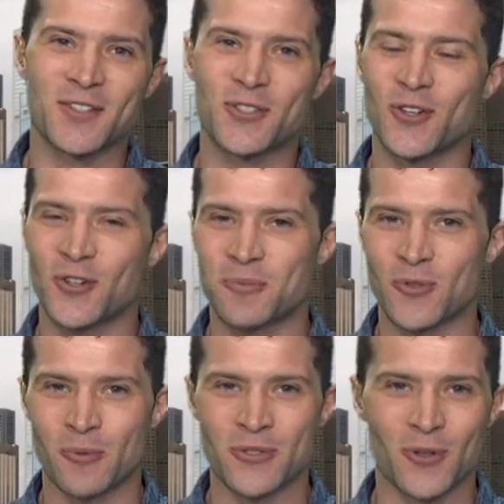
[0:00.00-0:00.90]
There's shock
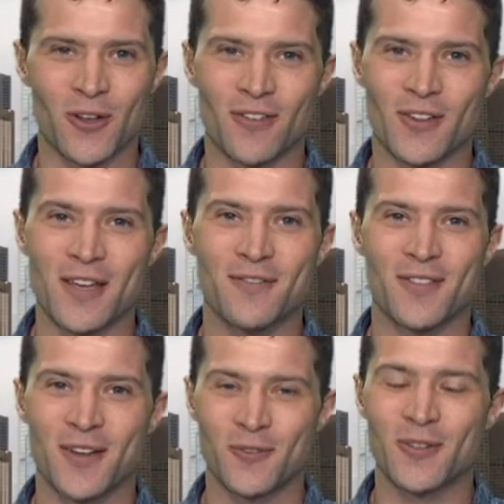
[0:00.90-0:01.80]
absorbers all over.
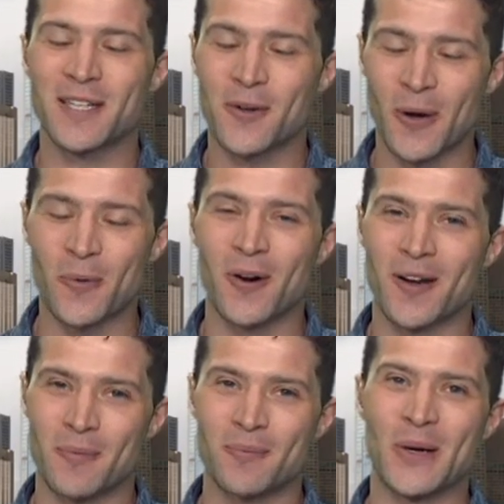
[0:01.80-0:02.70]
They're really quite
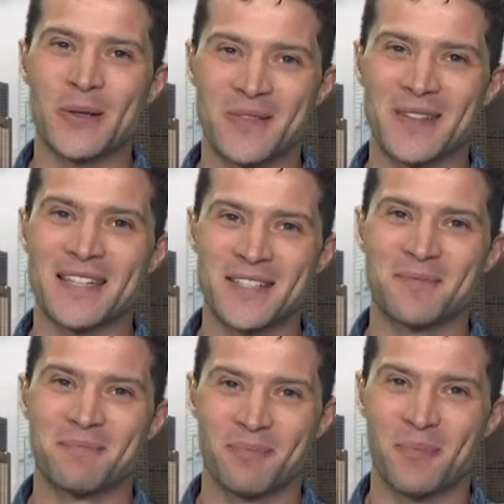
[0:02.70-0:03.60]
worried about
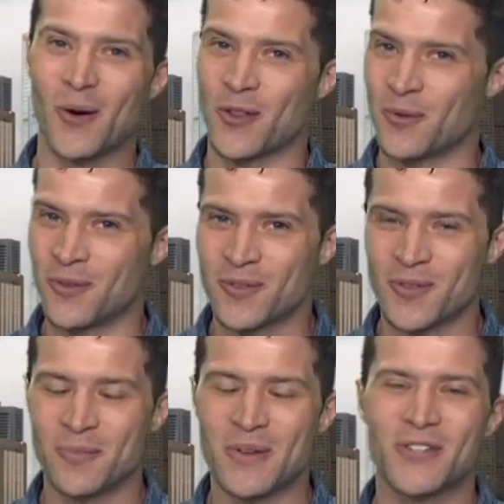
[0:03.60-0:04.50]
this part of
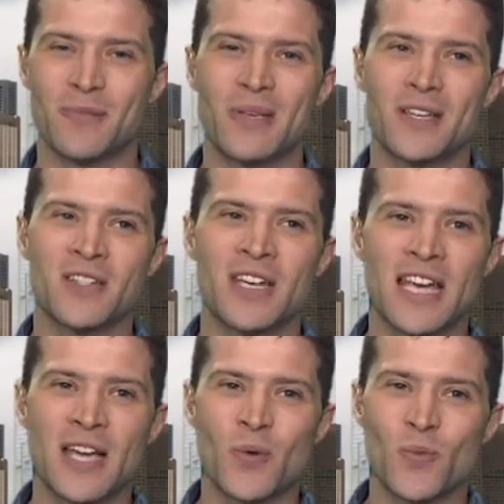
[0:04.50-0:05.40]
the mission because
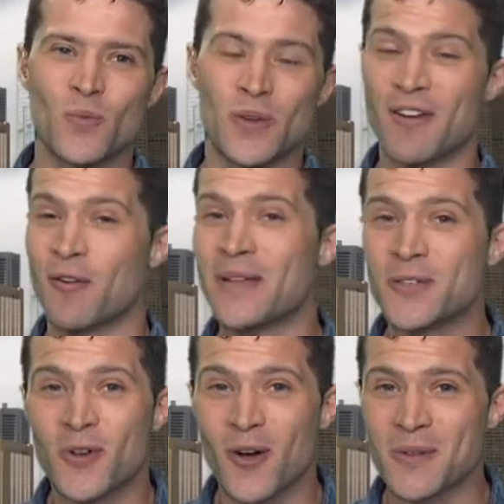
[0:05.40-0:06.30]
we've never been
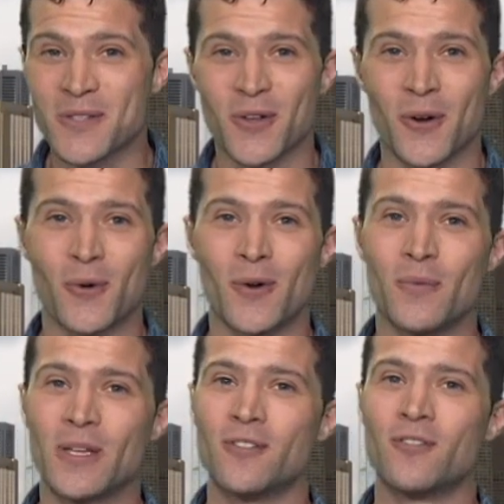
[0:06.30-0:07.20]
to a comet, so
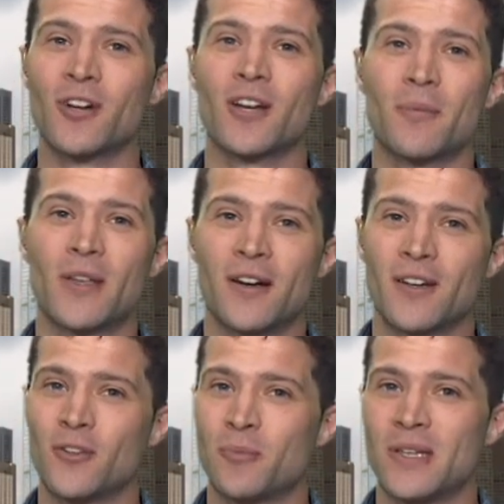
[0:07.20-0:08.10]
we could rock up there.
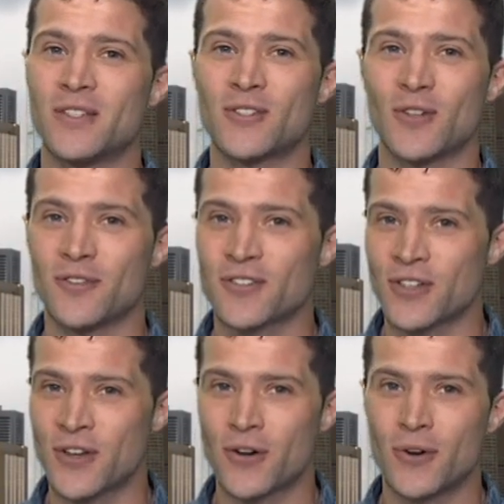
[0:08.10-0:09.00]
It could be soft
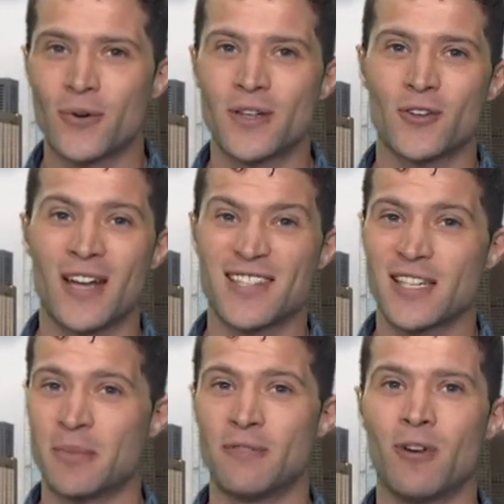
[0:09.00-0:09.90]
snow. It could
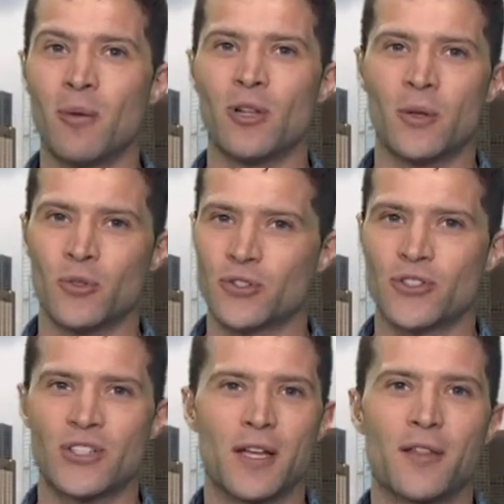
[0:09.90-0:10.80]
actually be rubble, and we'll
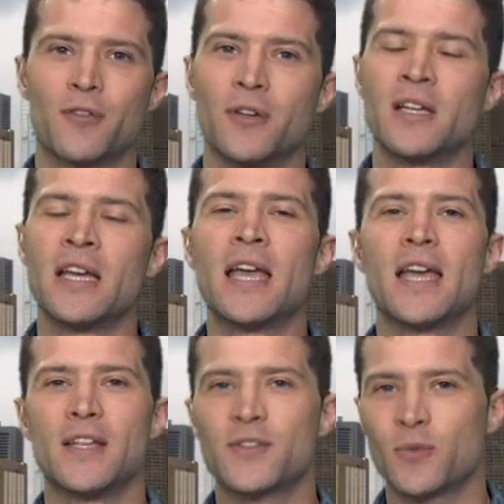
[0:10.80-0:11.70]
just sink through it.
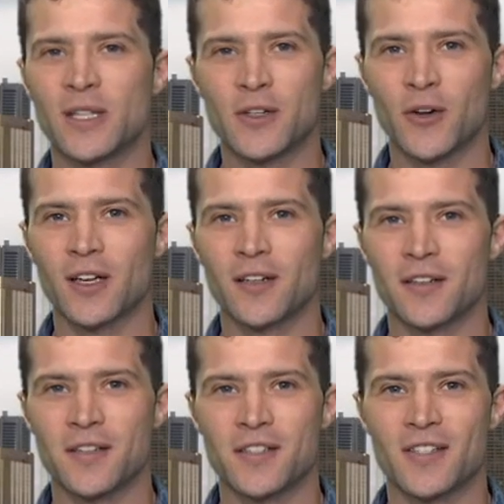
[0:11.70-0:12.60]
It's really not clear
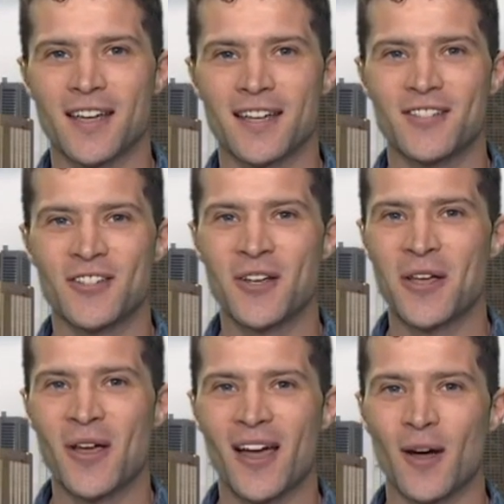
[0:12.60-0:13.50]
at this stage
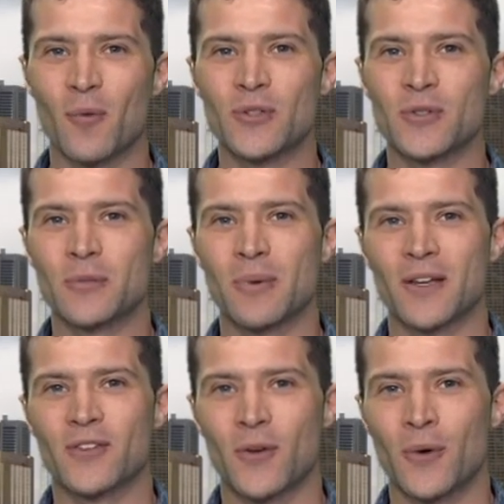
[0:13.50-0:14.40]
what to
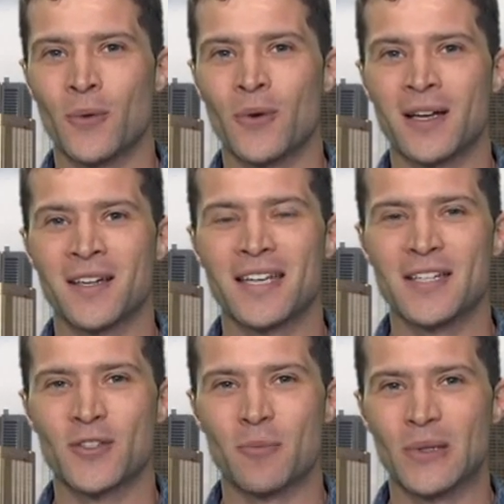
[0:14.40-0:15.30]
expect. So
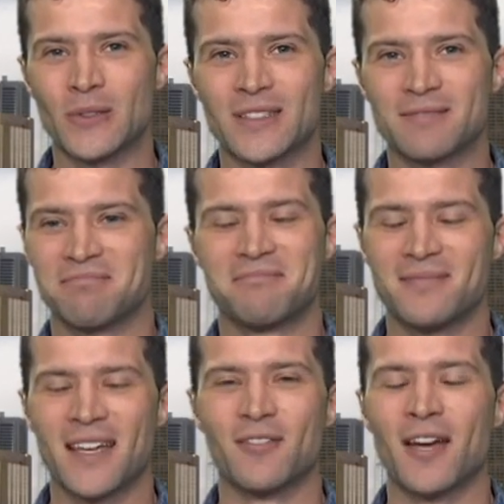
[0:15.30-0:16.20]
ESA built
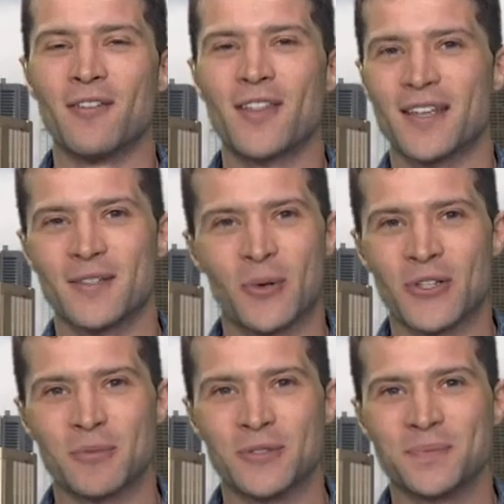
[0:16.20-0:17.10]
everything
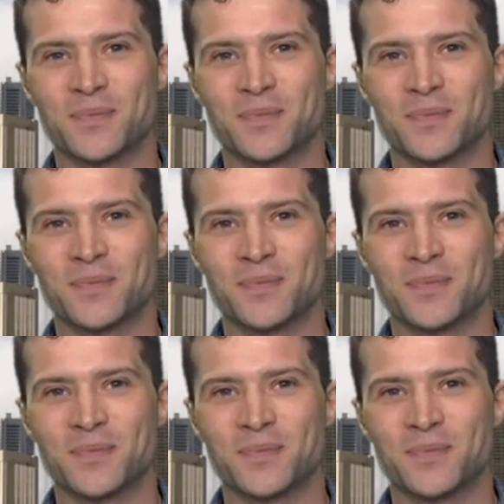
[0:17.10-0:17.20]
possible.